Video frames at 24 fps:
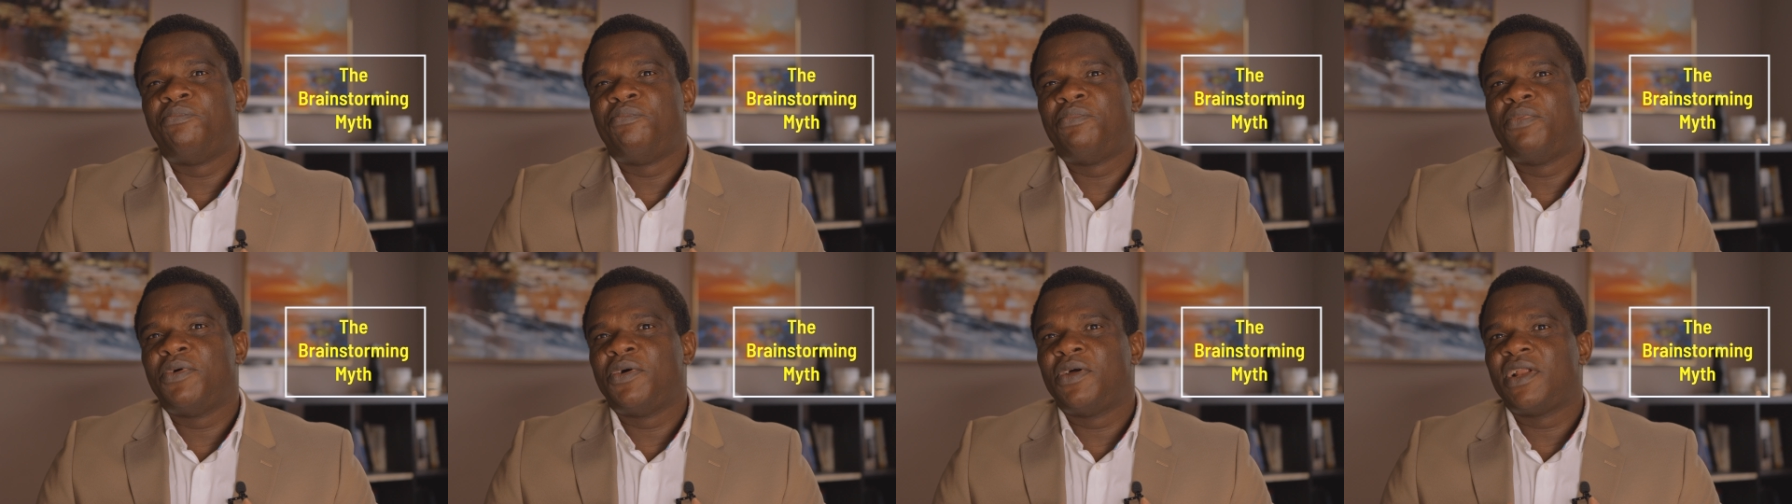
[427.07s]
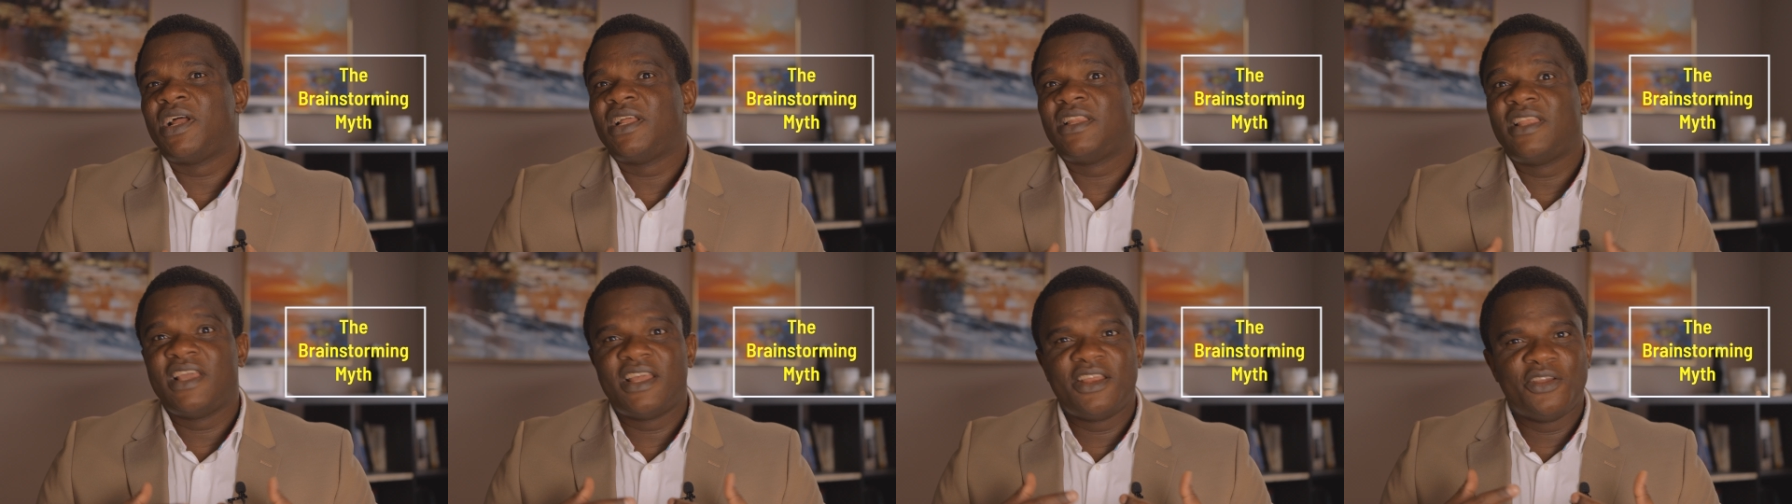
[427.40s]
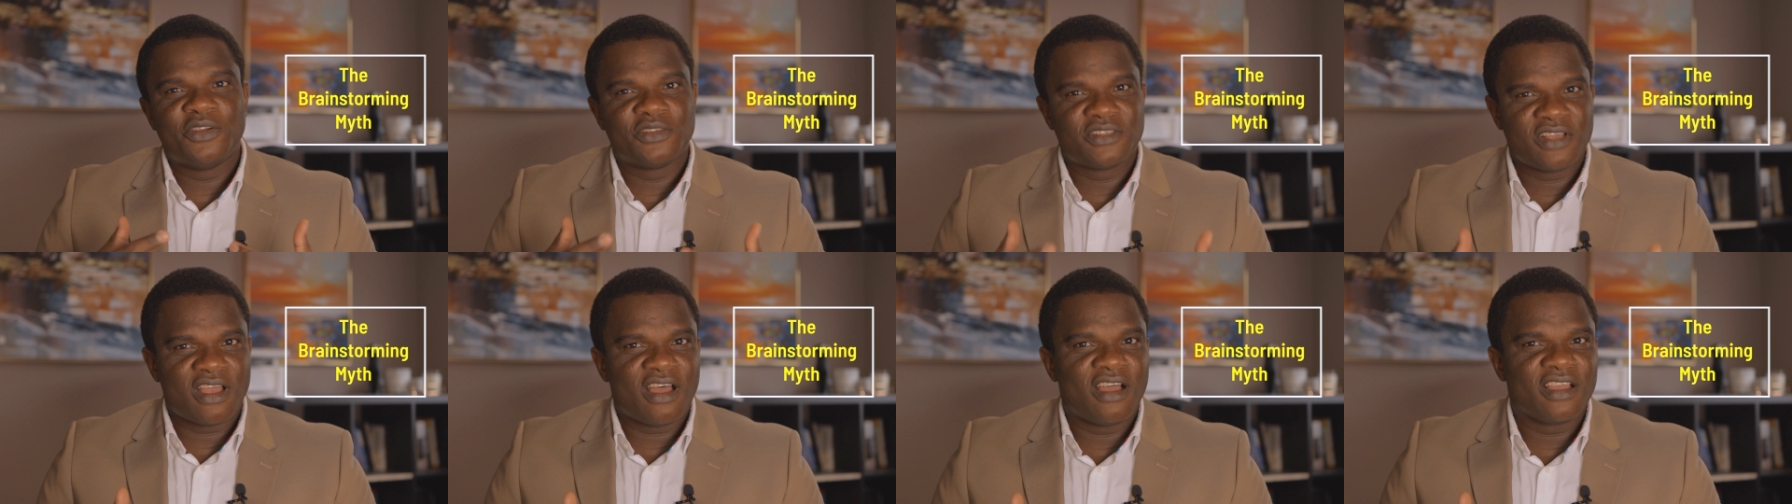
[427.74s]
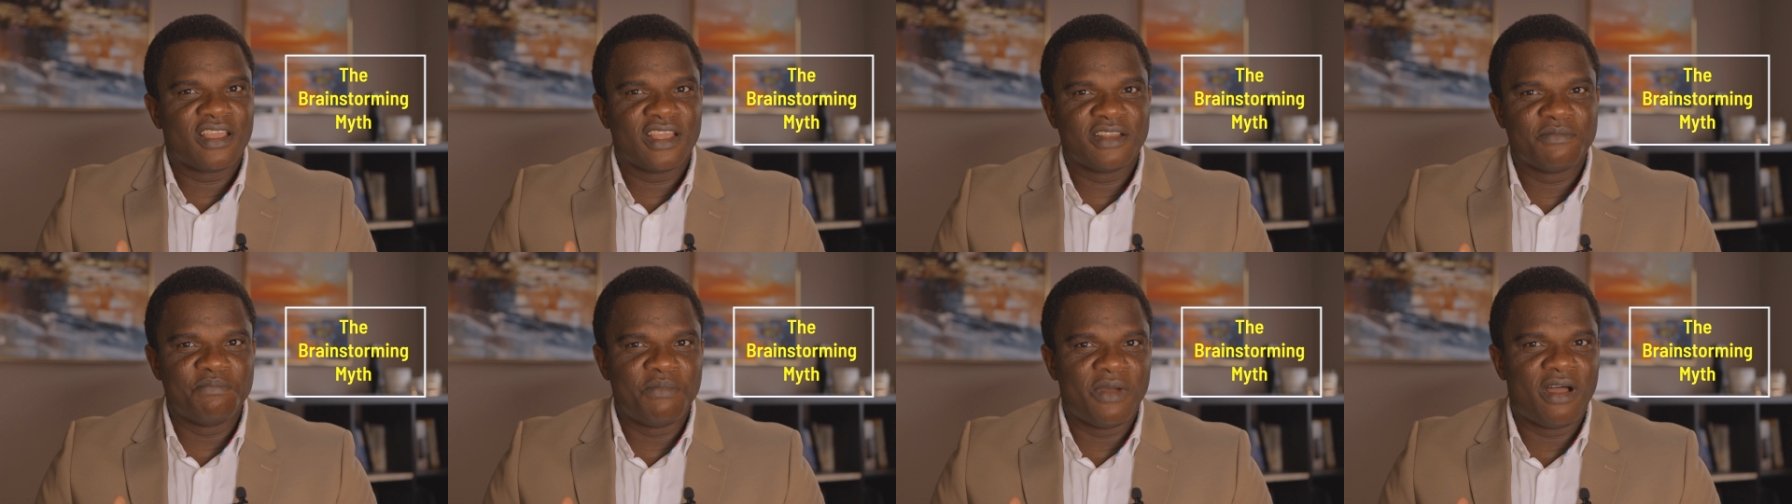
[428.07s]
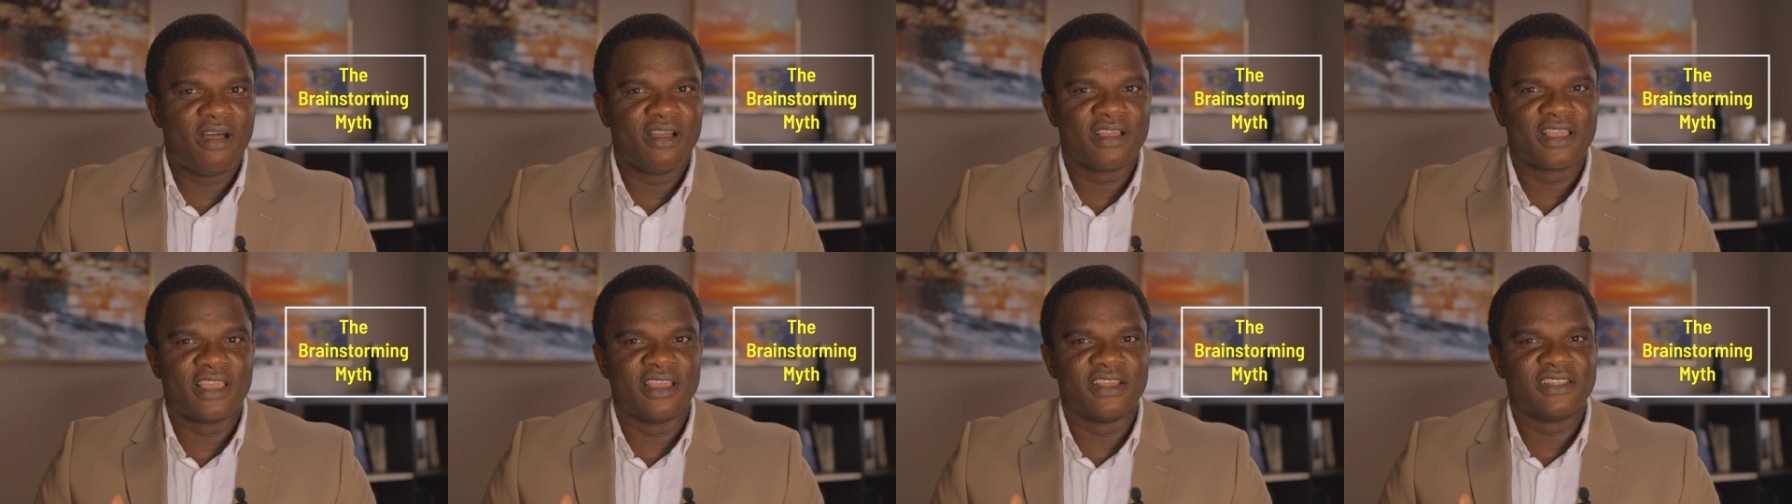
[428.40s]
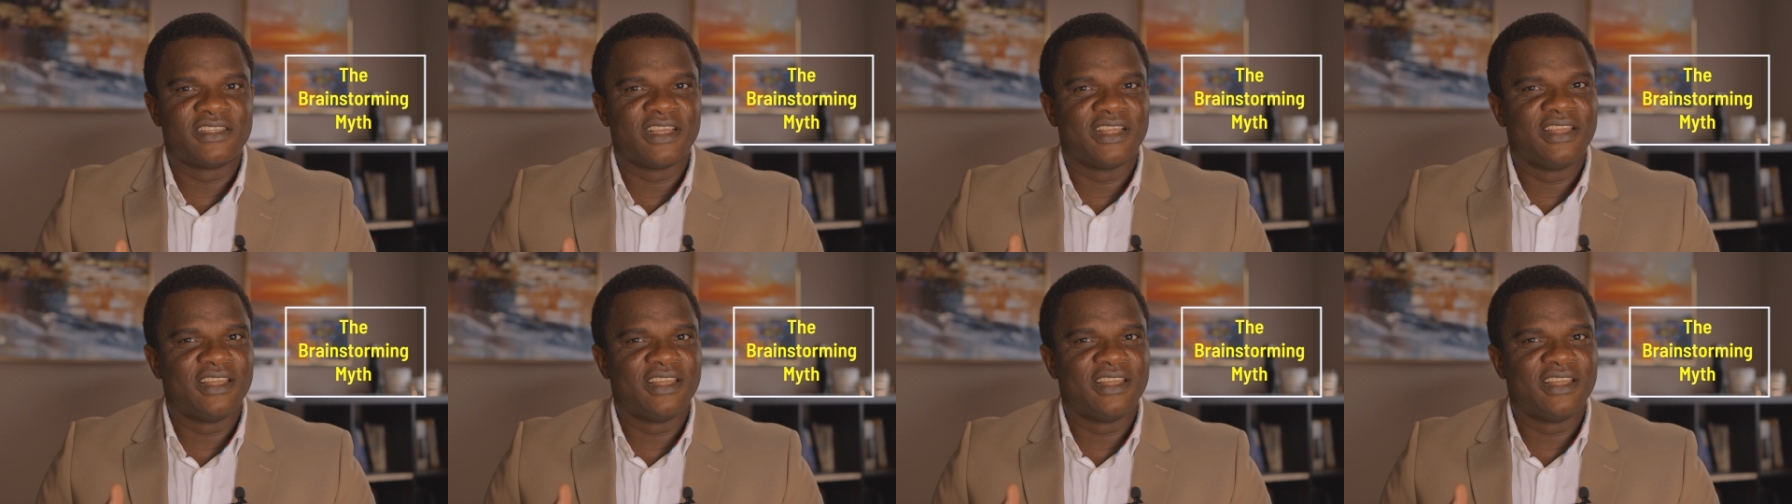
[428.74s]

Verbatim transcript: But are they your target market?